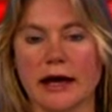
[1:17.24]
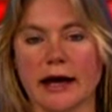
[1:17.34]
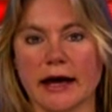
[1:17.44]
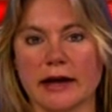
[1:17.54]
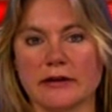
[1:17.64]

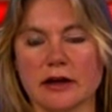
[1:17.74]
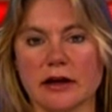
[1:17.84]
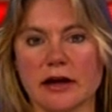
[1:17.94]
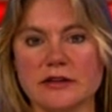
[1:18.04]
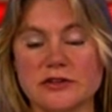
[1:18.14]
And
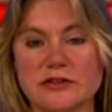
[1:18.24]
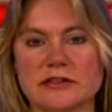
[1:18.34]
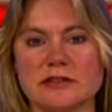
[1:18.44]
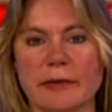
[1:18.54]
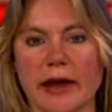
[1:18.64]
I do
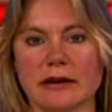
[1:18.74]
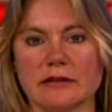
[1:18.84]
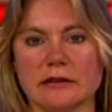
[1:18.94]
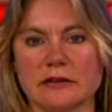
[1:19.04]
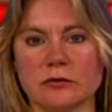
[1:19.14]

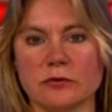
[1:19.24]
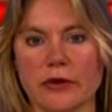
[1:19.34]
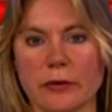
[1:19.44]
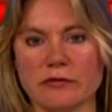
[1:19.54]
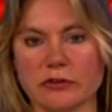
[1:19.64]
suspect that,
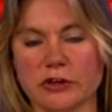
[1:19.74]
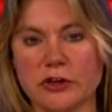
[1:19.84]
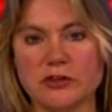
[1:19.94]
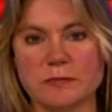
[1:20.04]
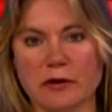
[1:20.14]
although I've got a
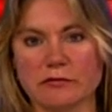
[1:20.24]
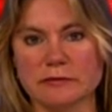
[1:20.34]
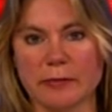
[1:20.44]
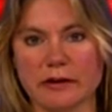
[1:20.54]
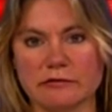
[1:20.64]
huge amount of
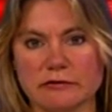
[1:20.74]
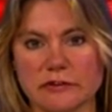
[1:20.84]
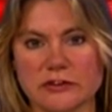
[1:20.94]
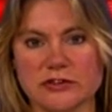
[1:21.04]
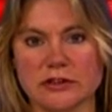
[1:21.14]
respect for
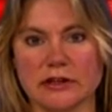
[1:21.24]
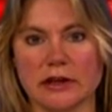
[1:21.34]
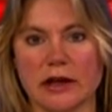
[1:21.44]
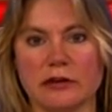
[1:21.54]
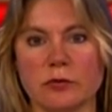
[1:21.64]
Virgin
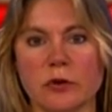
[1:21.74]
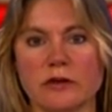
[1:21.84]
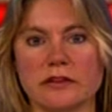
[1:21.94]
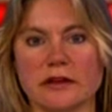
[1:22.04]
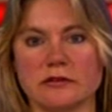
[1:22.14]
and the
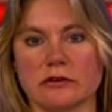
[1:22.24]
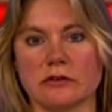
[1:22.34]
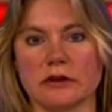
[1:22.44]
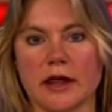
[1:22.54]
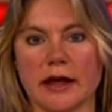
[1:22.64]
work that they've done
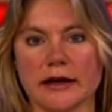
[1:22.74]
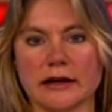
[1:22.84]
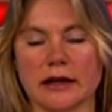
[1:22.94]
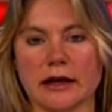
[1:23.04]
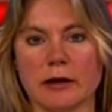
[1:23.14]
on the
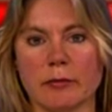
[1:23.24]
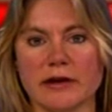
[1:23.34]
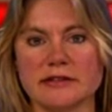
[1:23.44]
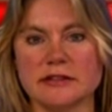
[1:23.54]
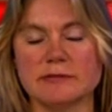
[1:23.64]
line,
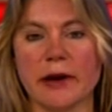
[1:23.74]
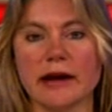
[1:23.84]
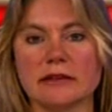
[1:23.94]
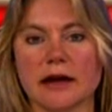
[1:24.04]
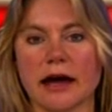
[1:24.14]
I
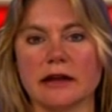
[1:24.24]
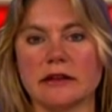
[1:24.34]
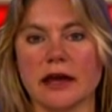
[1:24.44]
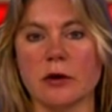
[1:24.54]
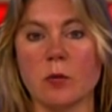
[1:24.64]
suspect that had
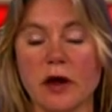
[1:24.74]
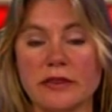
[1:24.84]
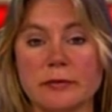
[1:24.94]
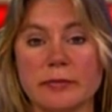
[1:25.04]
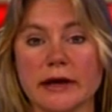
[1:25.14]
they
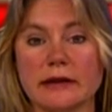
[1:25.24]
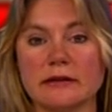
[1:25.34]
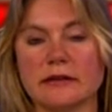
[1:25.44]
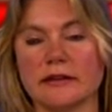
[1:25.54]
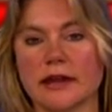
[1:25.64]
won the bid,
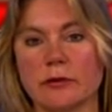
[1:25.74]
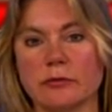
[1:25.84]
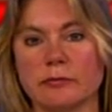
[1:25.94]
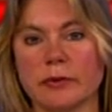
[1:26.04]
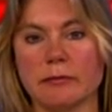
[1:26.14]
that they
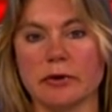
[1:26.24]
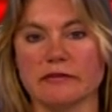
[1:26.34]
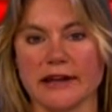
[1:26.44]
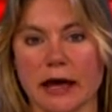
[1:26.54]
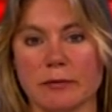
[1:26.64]
would have been
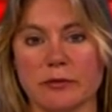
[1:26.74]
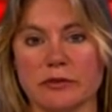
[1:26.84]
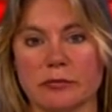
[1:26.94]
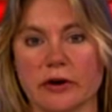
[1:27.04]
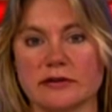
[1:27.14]
perfectly happy
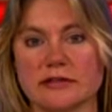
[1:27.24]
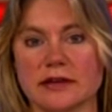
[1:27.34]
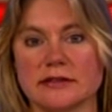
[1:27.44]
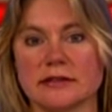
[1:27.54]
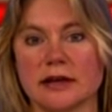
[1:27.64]
with the process.